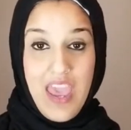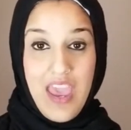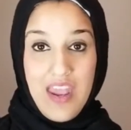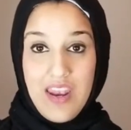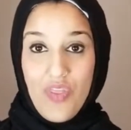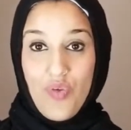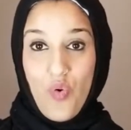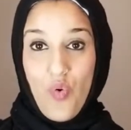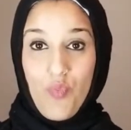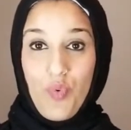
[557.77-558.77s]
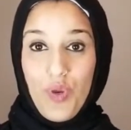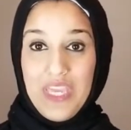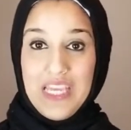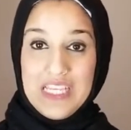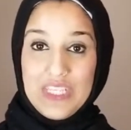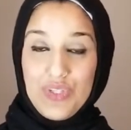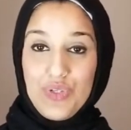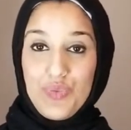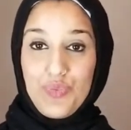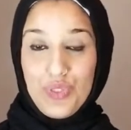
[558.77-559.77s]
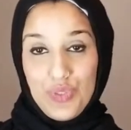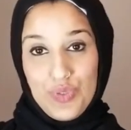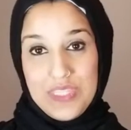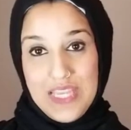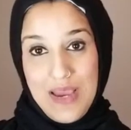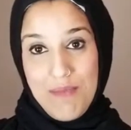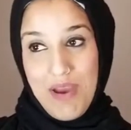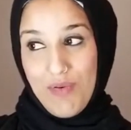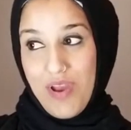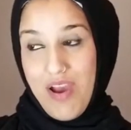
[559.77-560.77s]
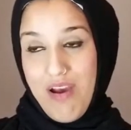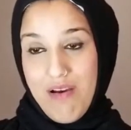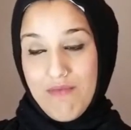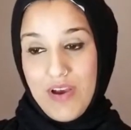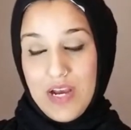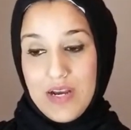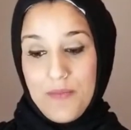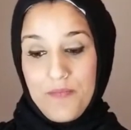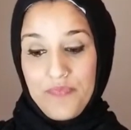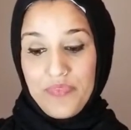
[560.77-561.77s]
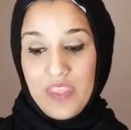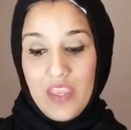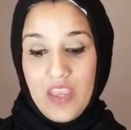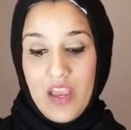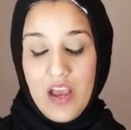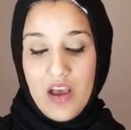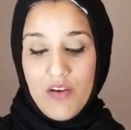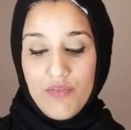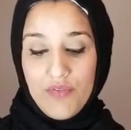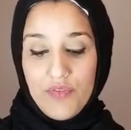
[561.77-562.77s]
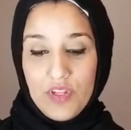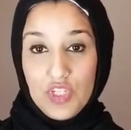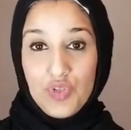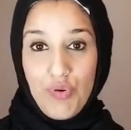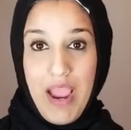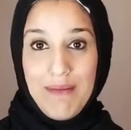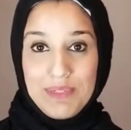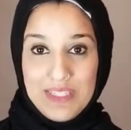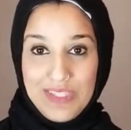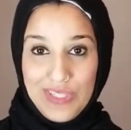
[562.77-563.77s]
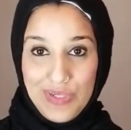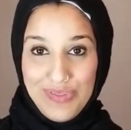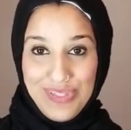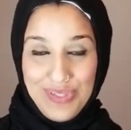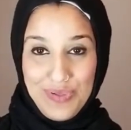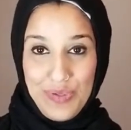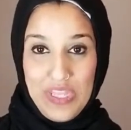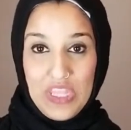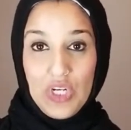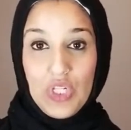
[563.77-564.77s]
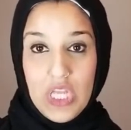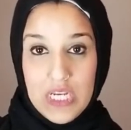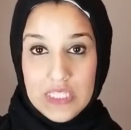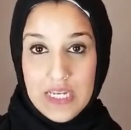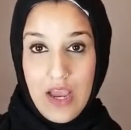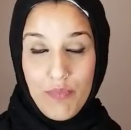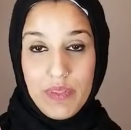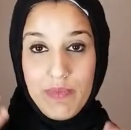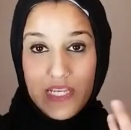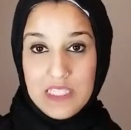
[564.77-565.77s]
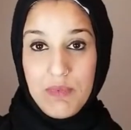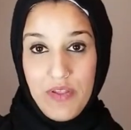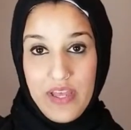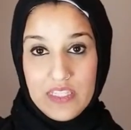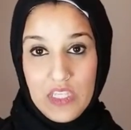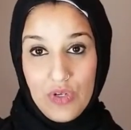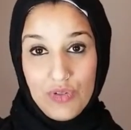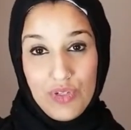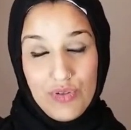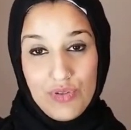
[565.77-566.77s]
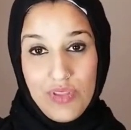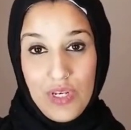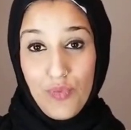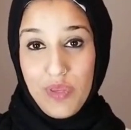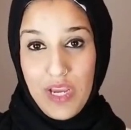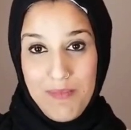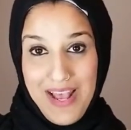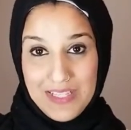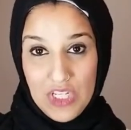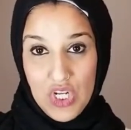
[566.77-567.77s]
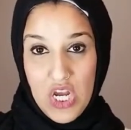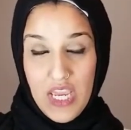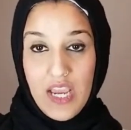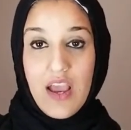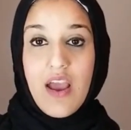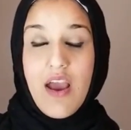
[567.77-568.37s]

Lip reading: And the whole point is to reduce the amount of trapped CO2 in their lungs and help them expel that CO2 so they don't become acidotic.